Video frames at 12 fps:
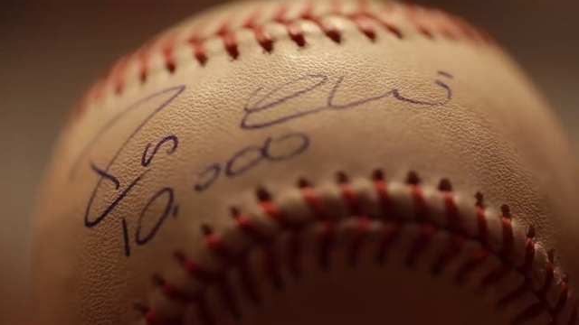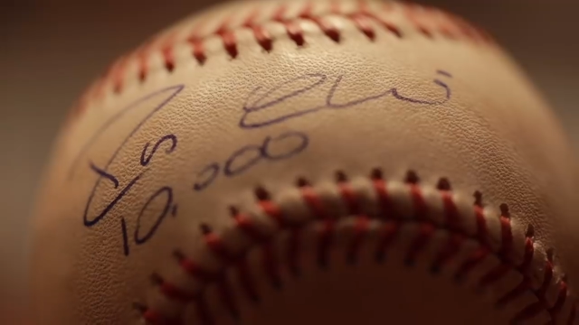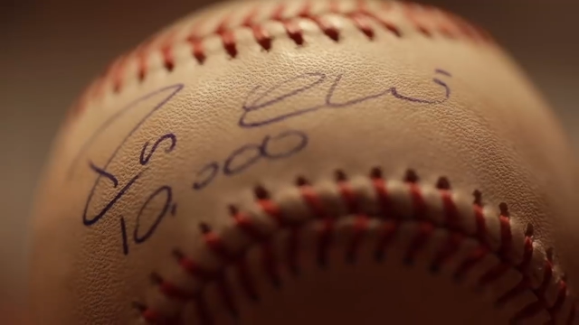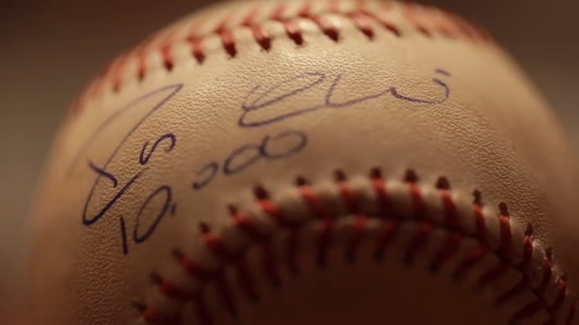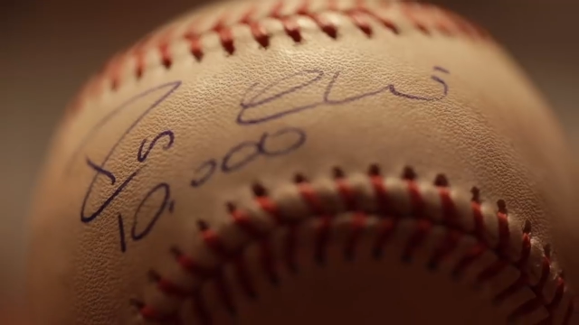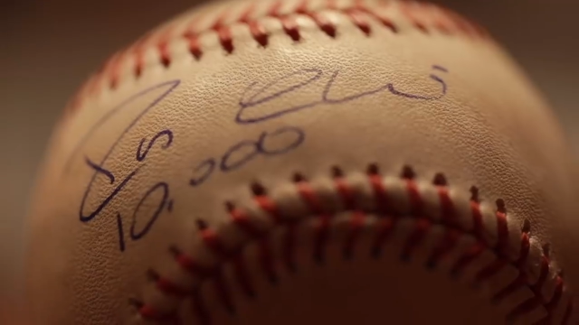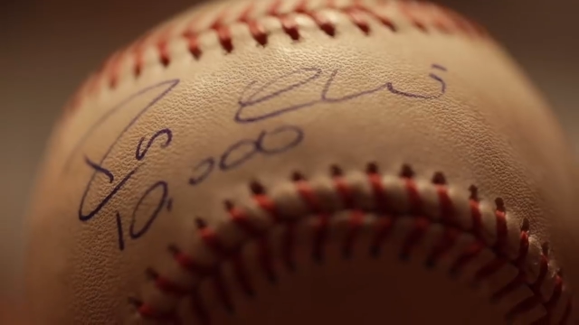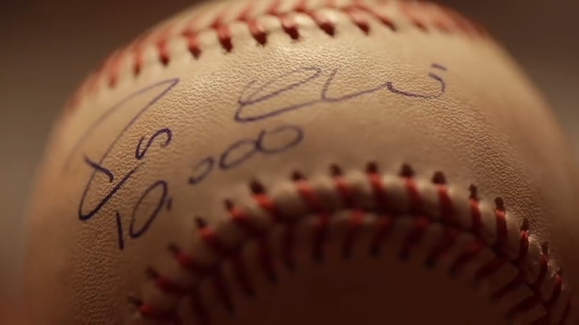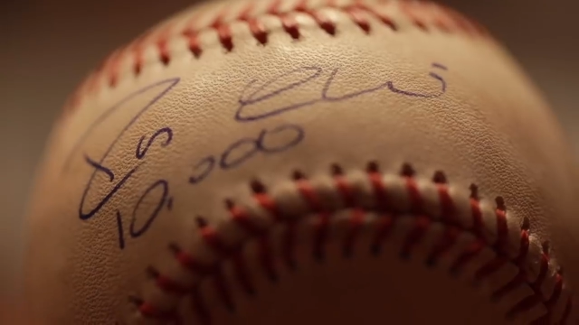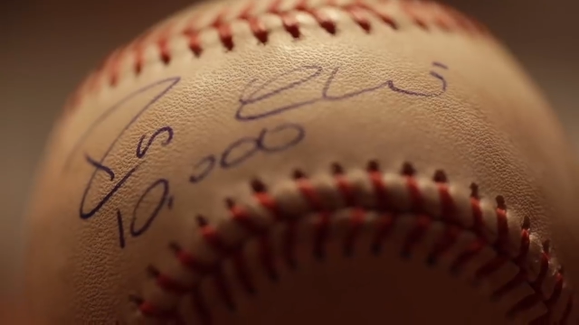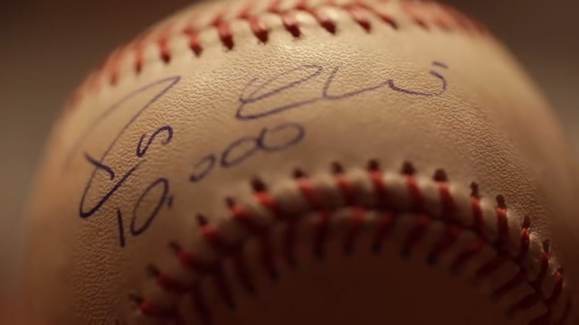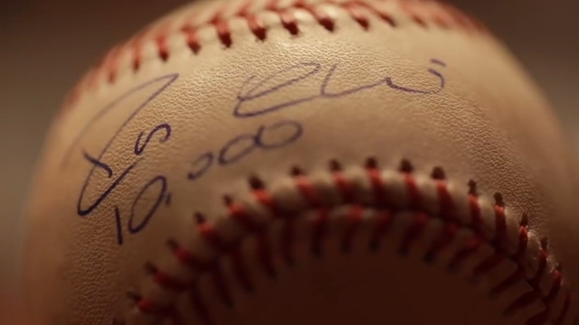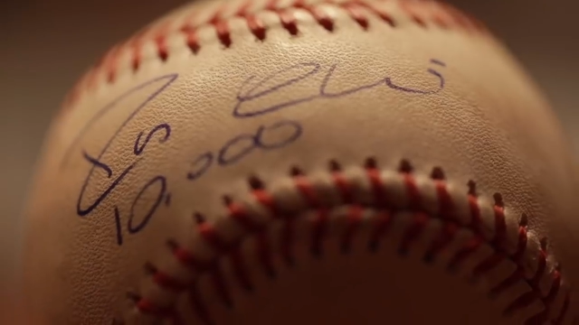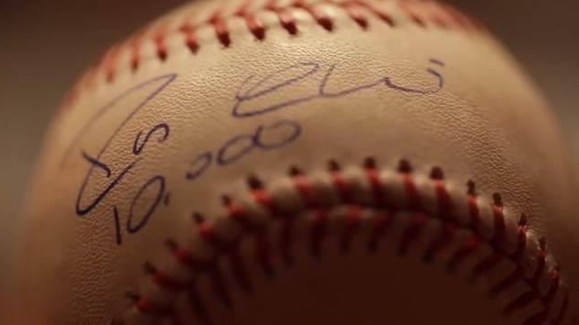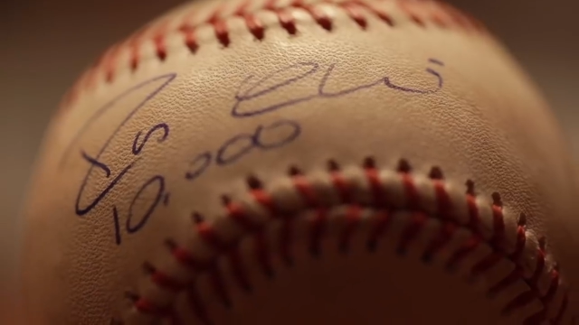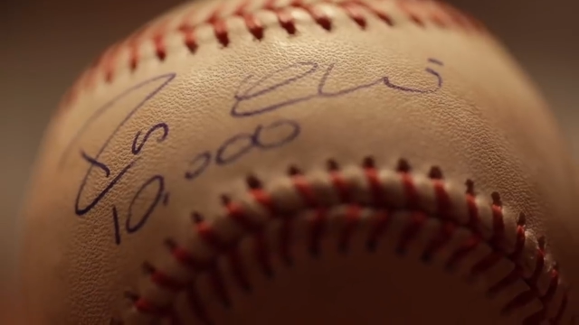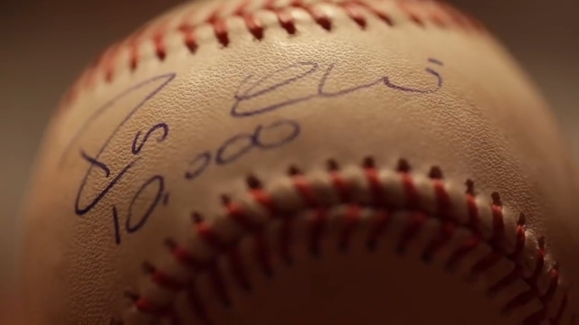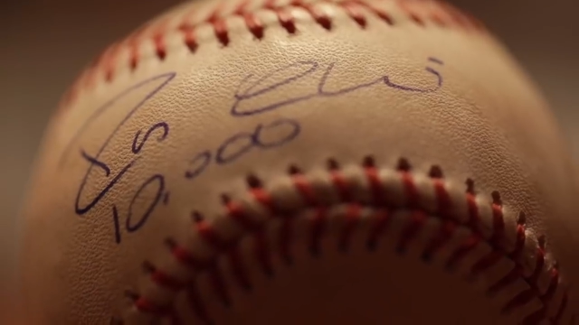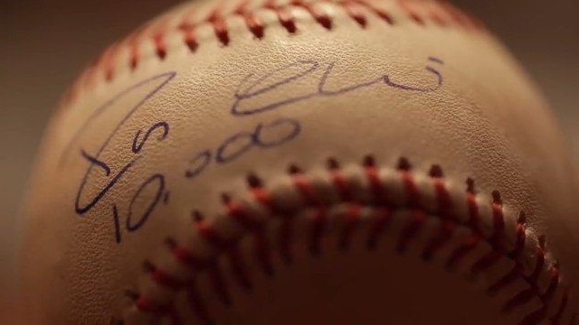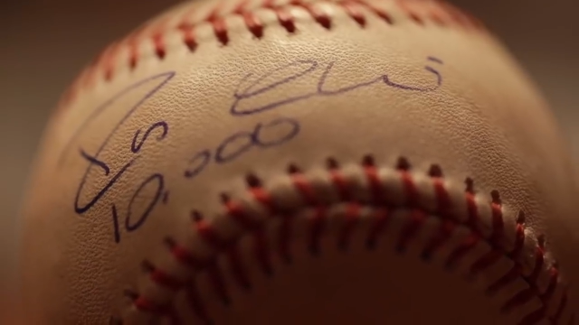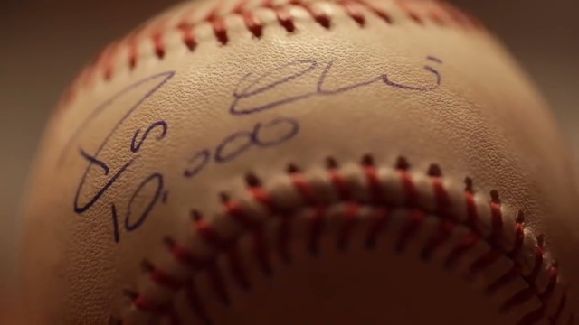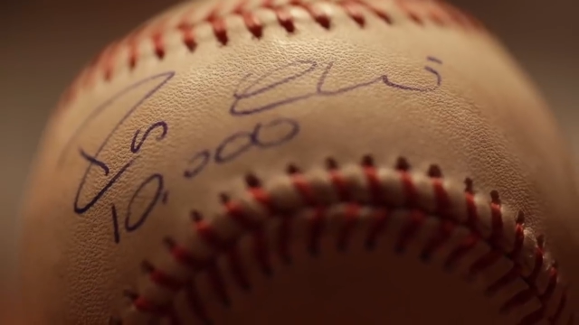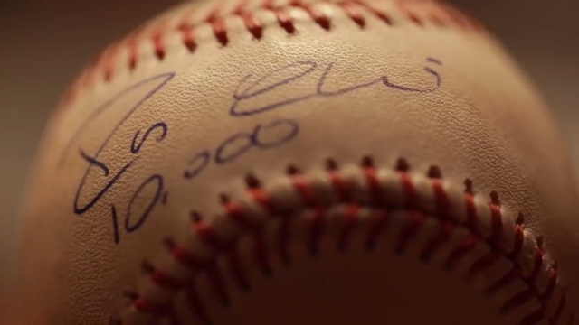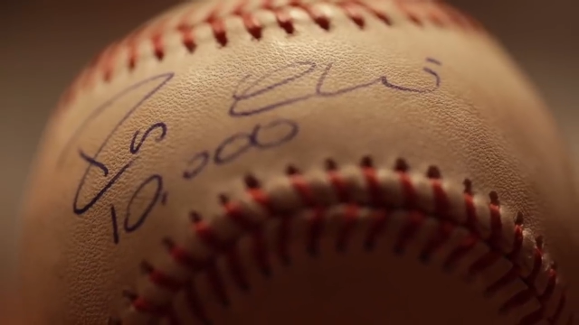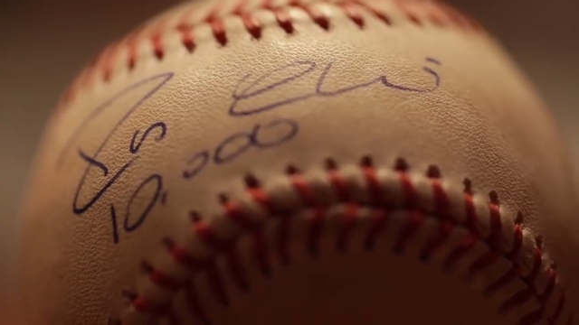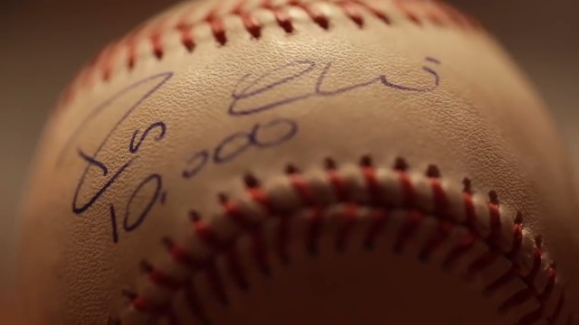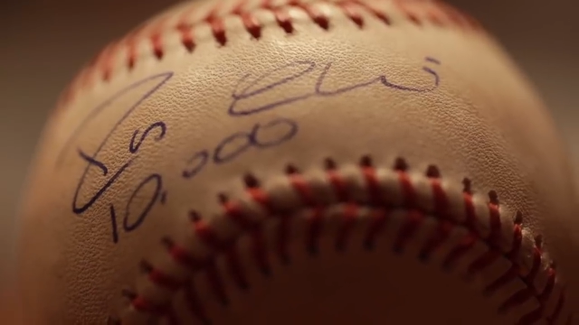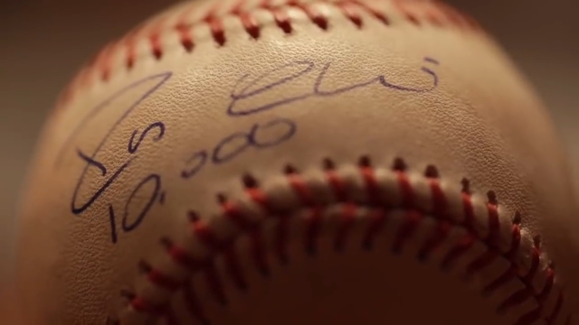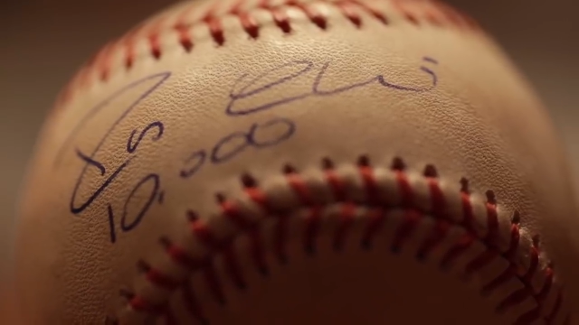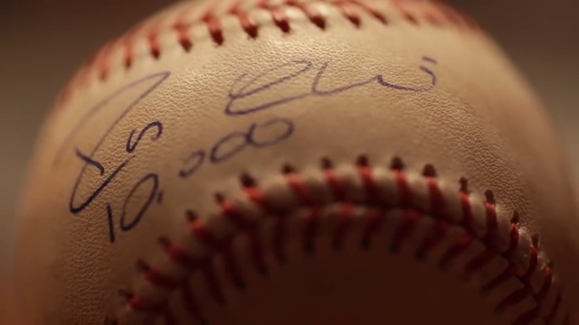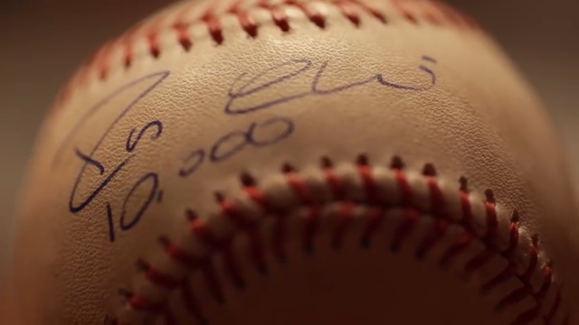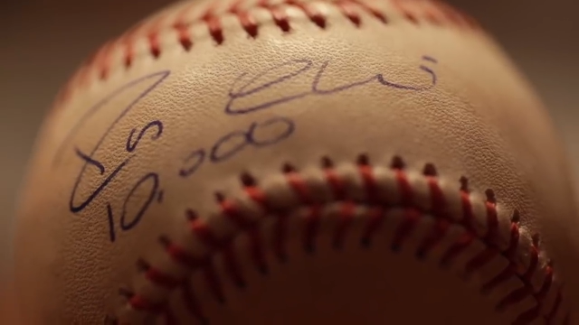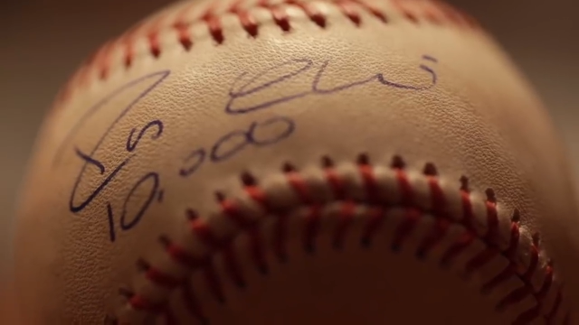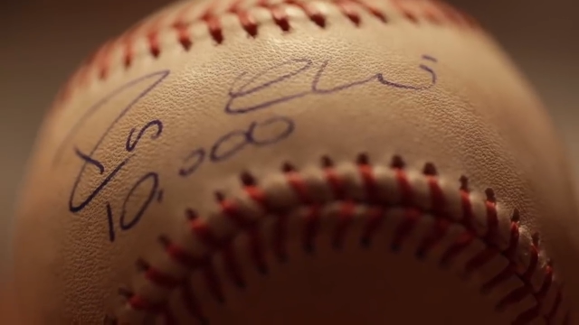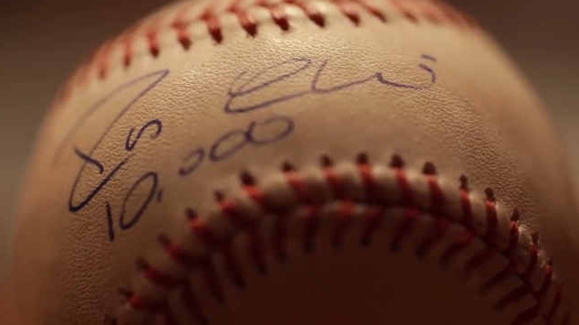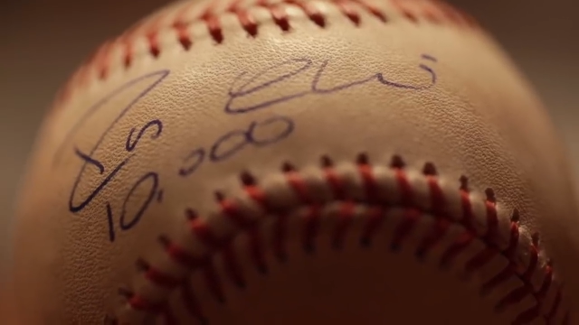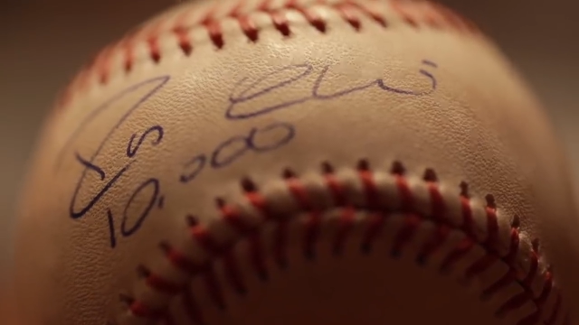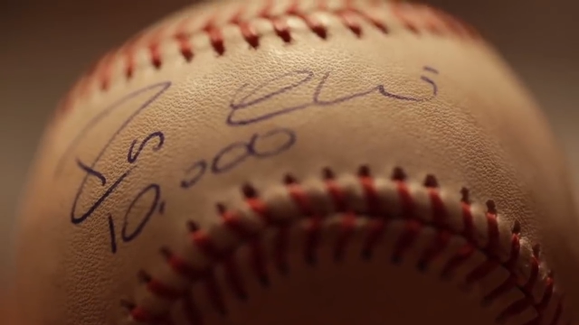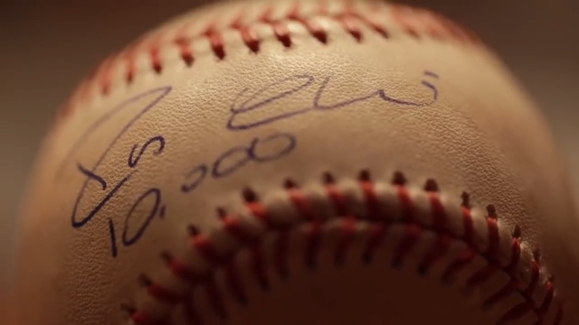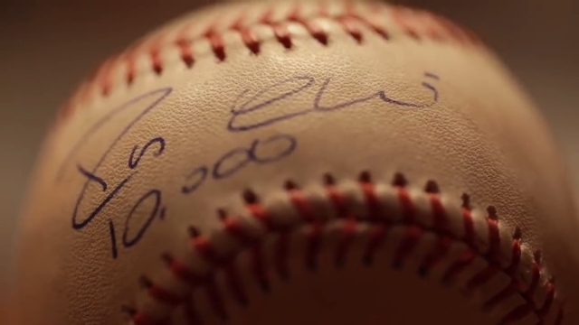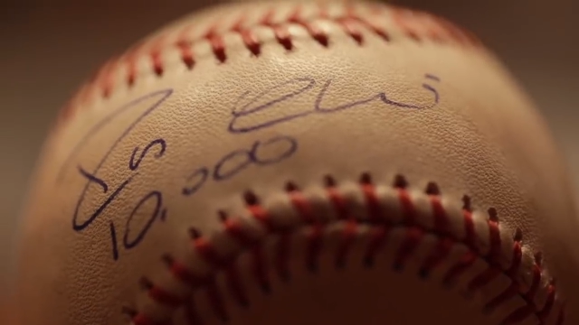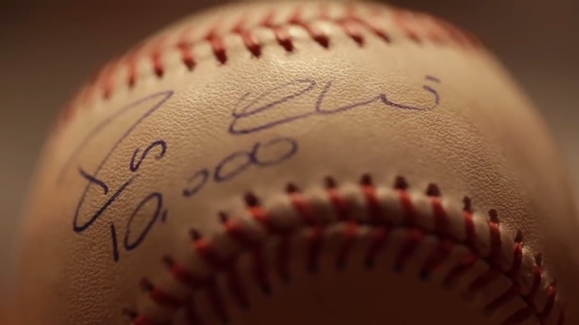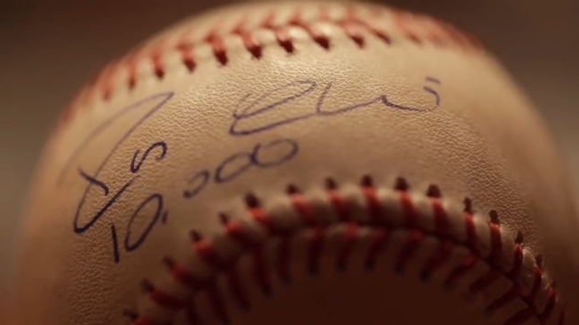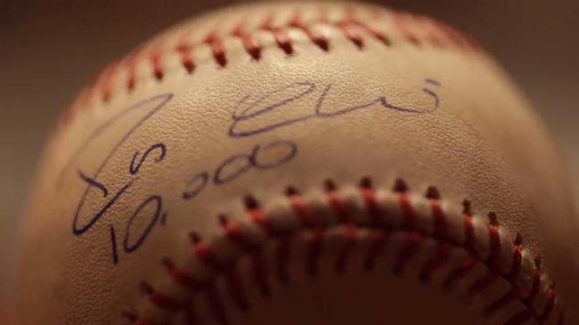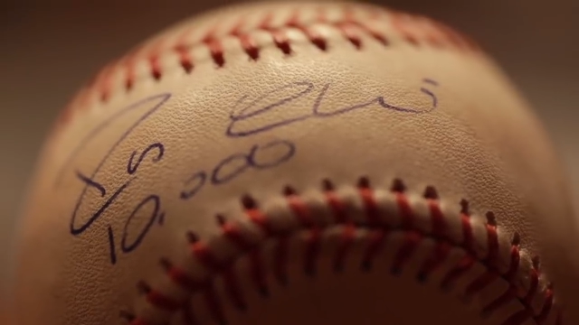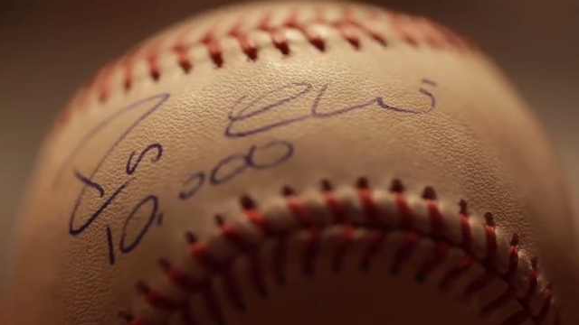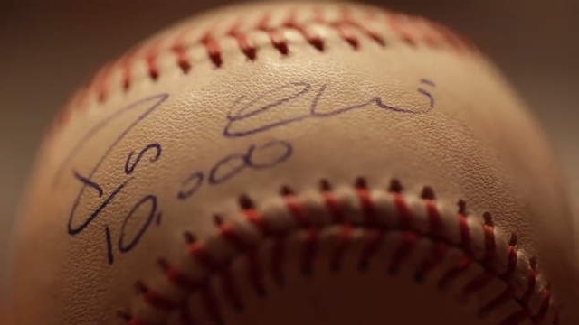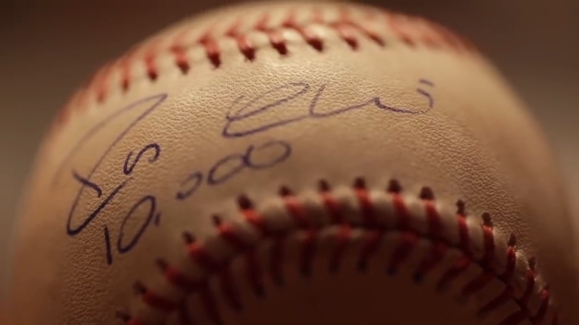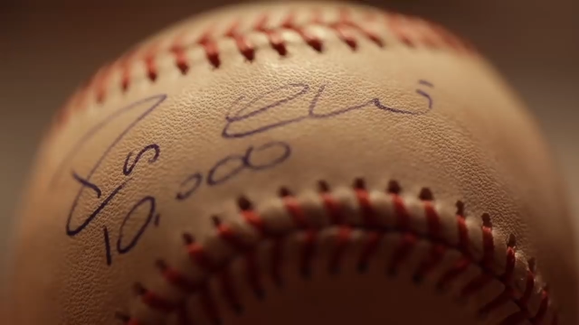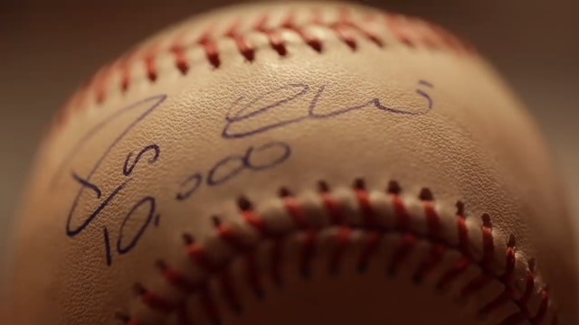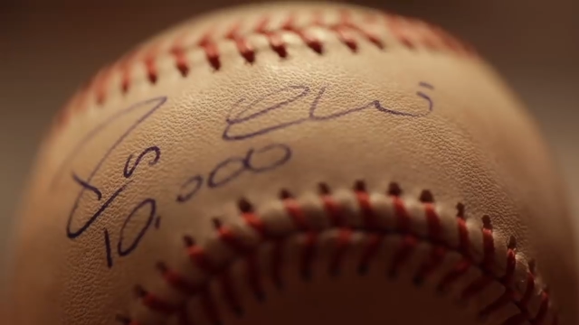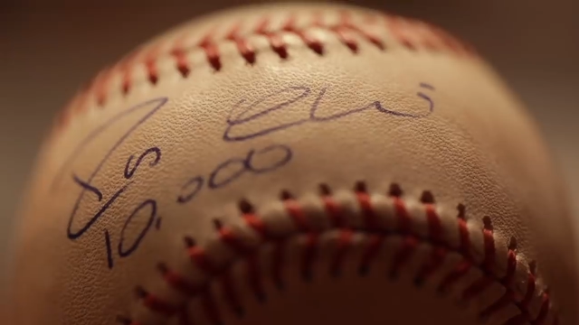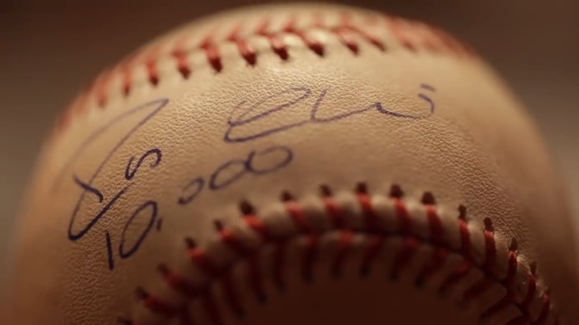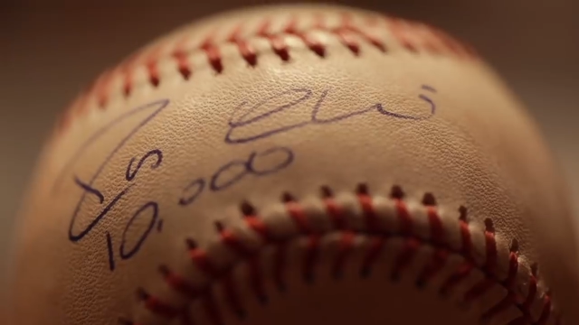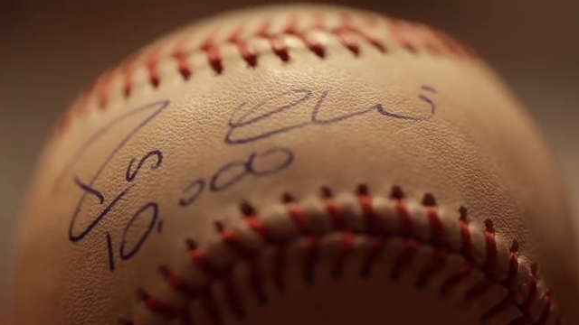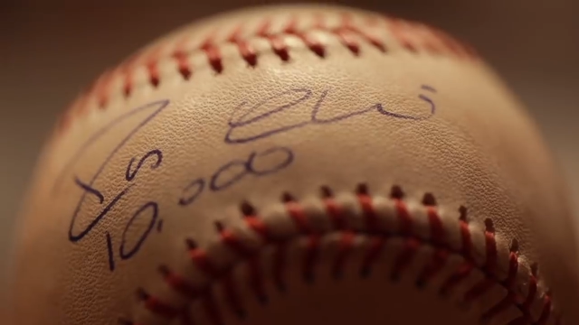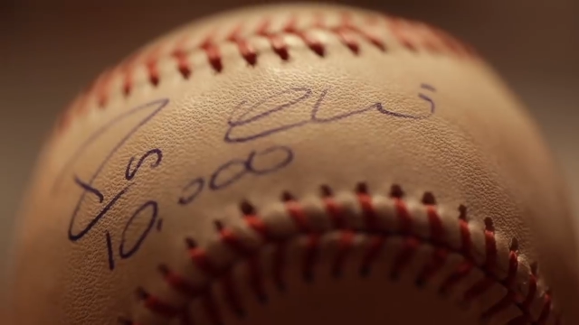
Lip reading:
[unreadable: no face in view]